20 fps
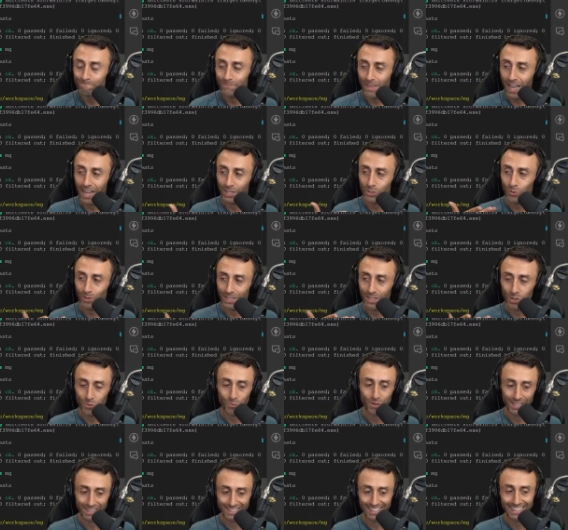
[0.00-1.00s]
actually
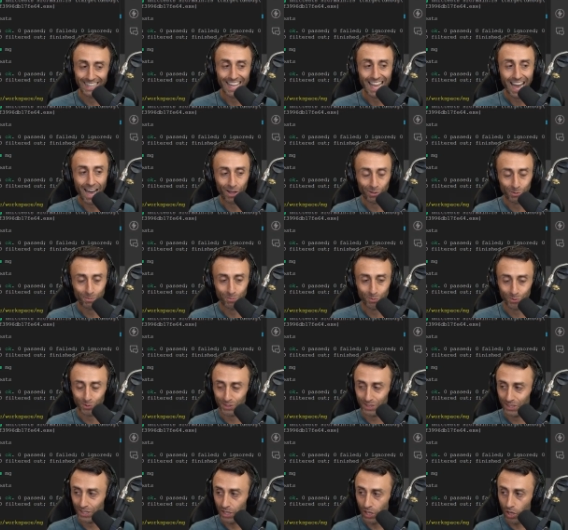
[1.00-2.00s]
read the
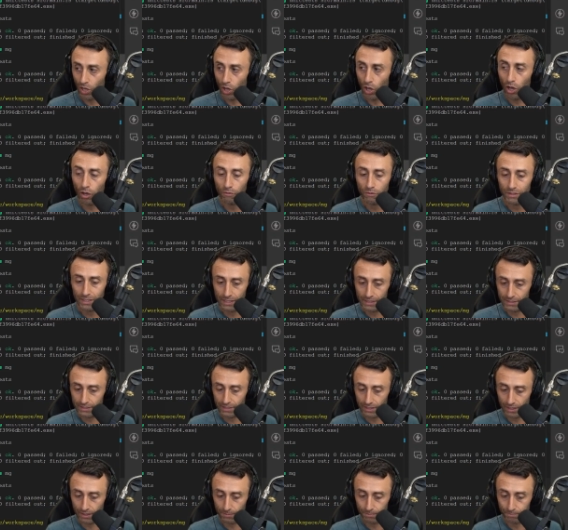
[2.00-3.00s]
output of this
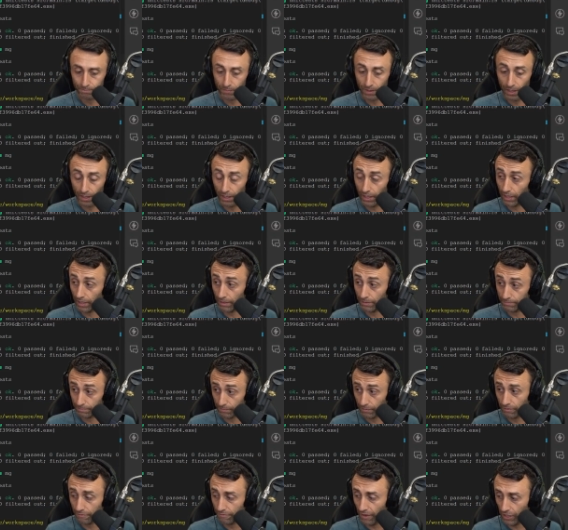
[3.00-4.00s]
um, uh,
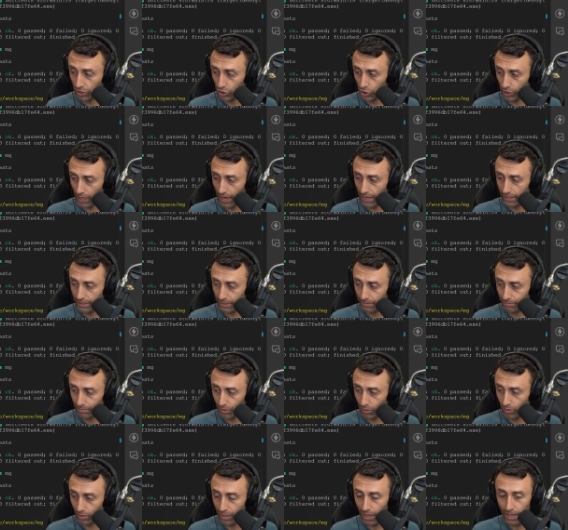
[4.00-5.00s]
functionality.
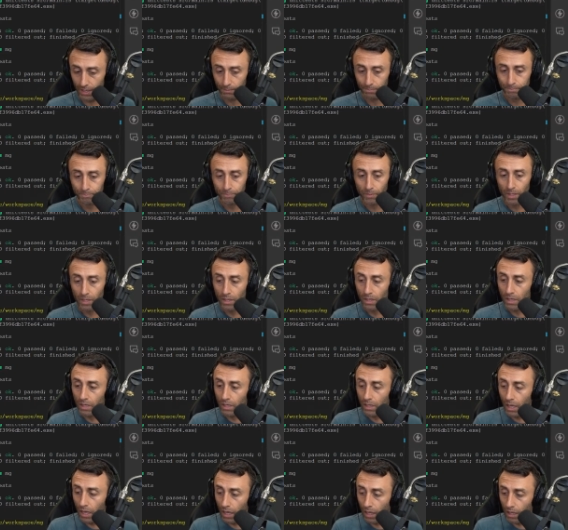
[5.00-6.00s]
Okay,
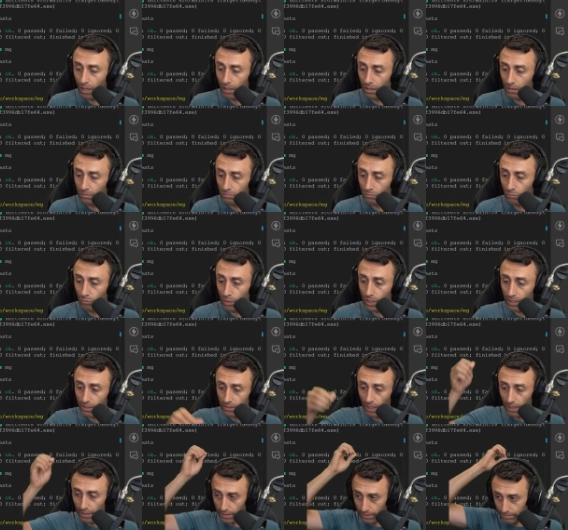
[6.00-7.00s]
um, we are
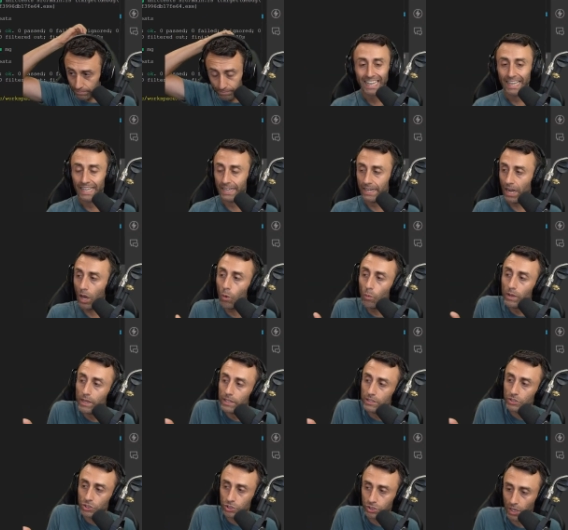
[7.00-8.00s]
done. And now we
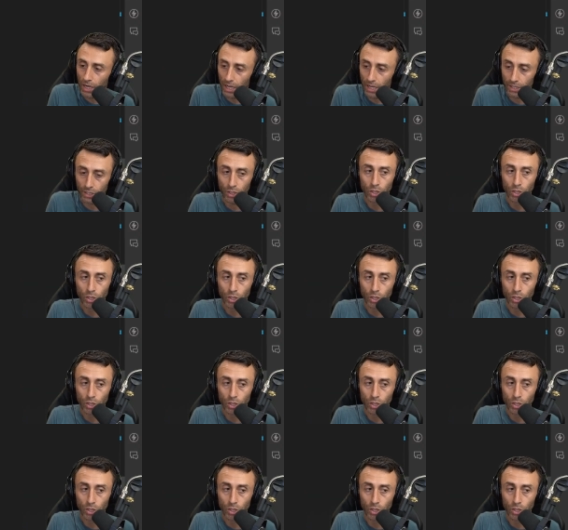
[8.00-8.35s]
can try